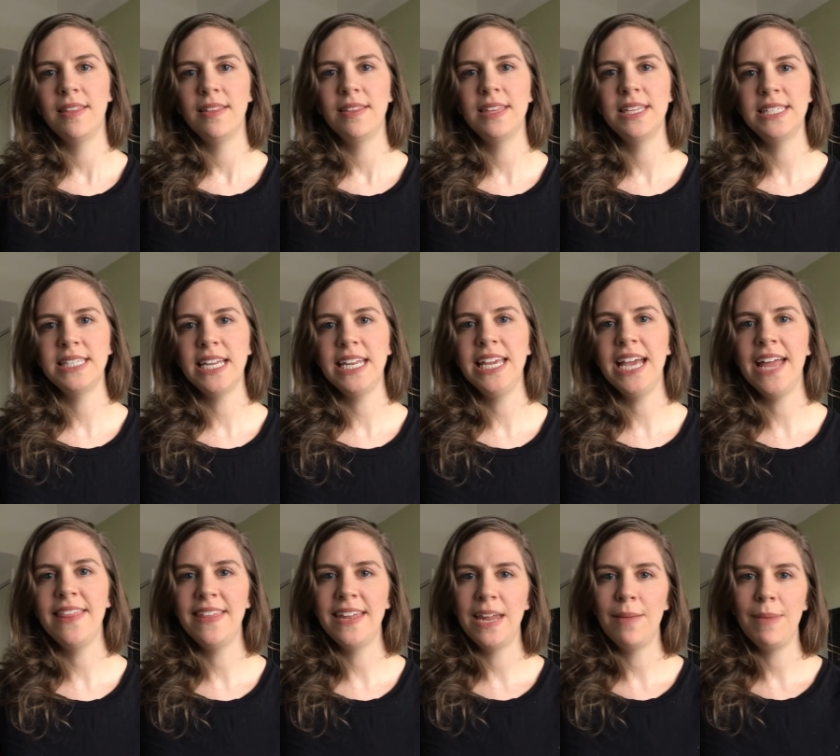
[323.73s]
the study
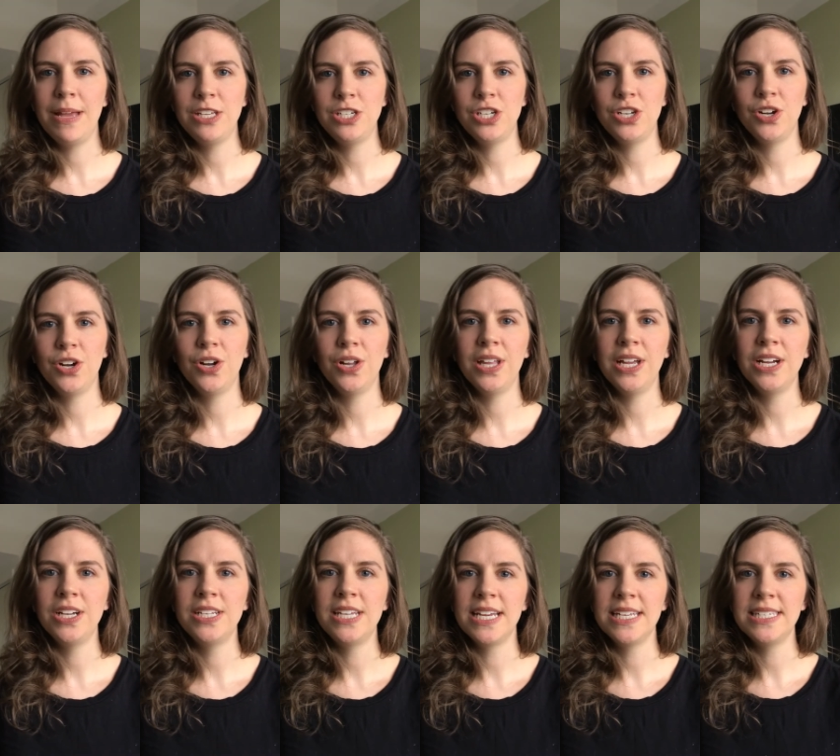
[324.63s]
guide that I mentioned
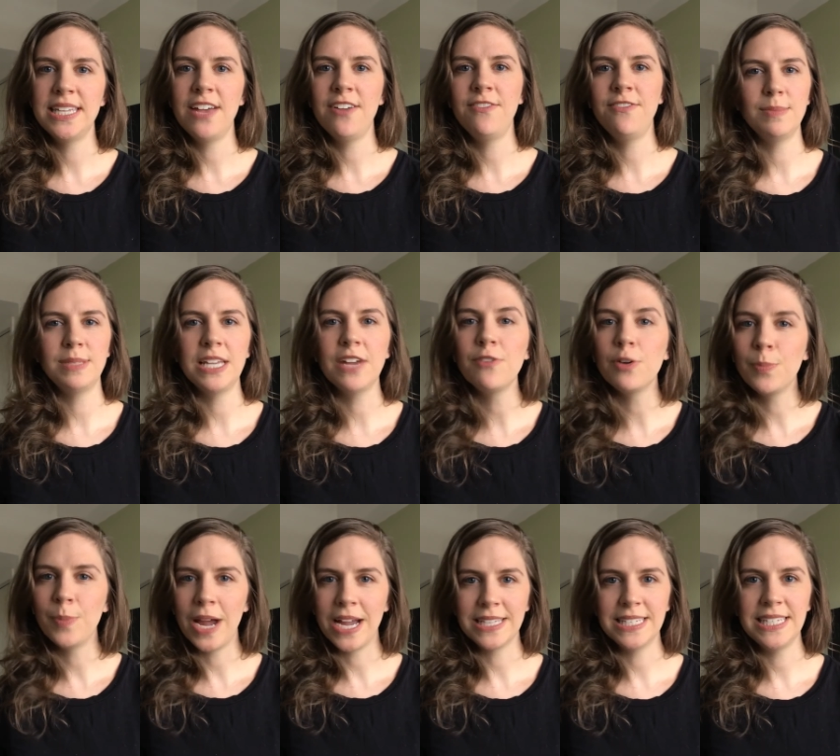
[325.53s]
earlier does have several
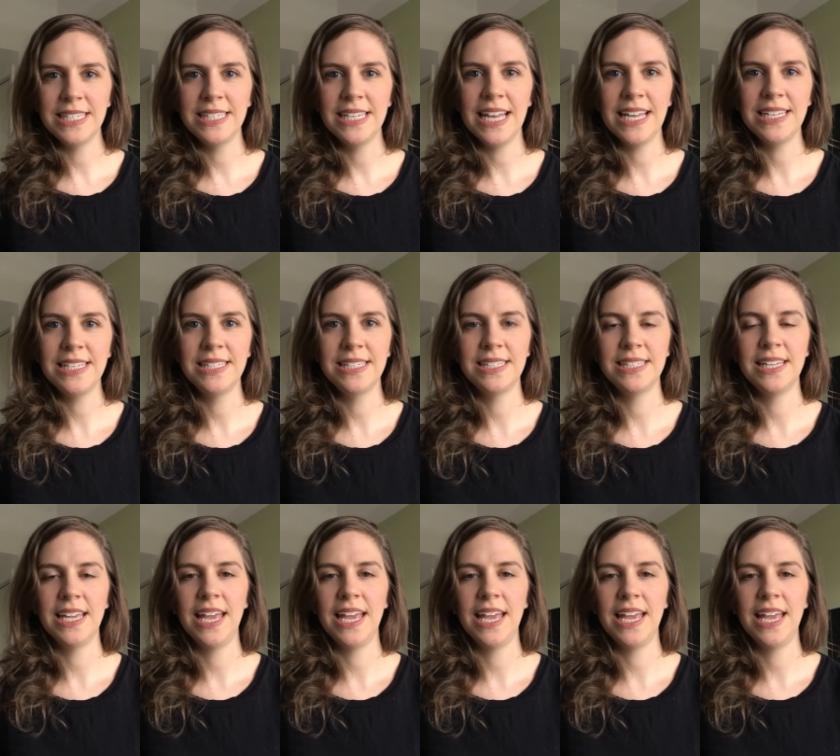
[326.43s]
practice tests,